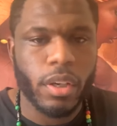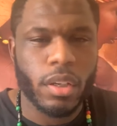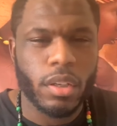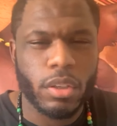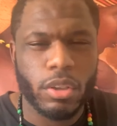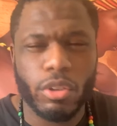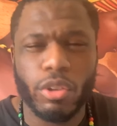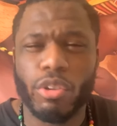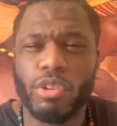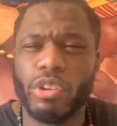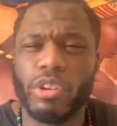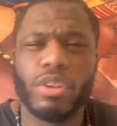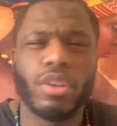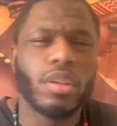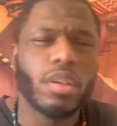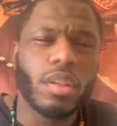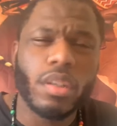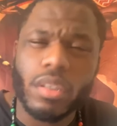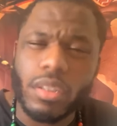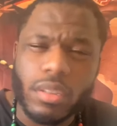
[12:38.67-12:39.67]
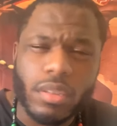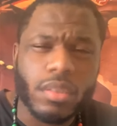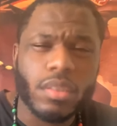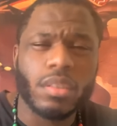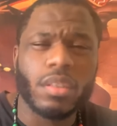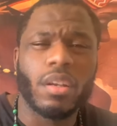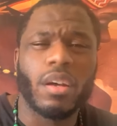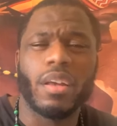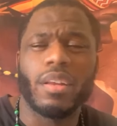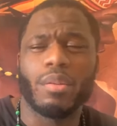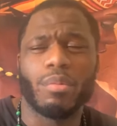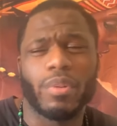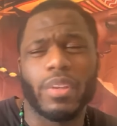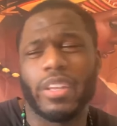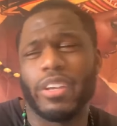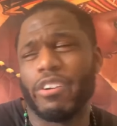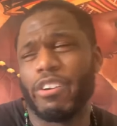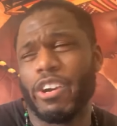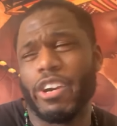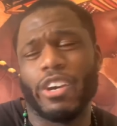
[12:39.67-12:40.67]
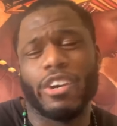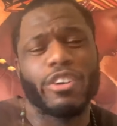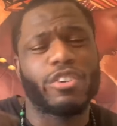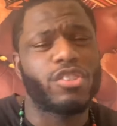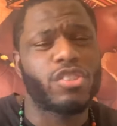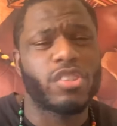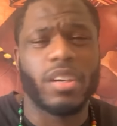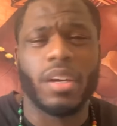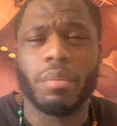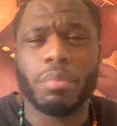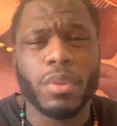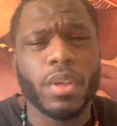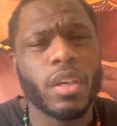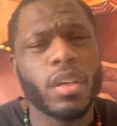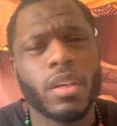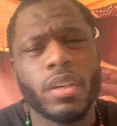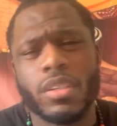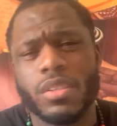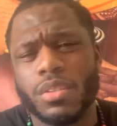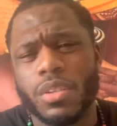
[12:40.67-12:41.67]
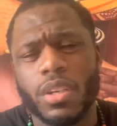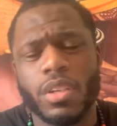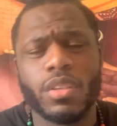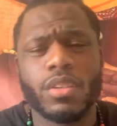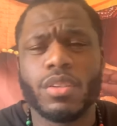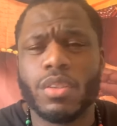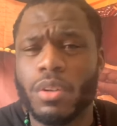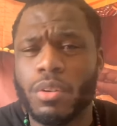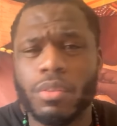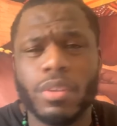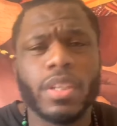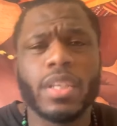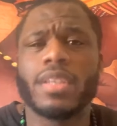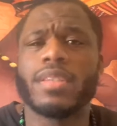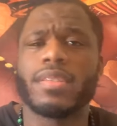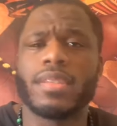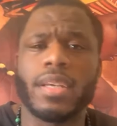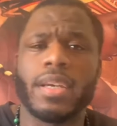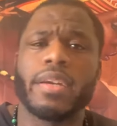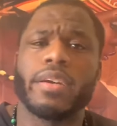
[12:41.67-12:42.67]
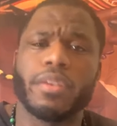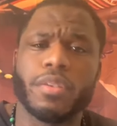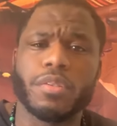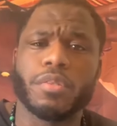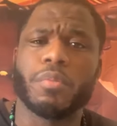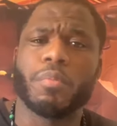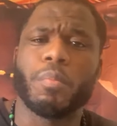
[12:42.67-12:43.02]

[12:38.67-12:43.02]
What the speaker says: You know, their looks and all the way their hair is shaped, skin tone, these things.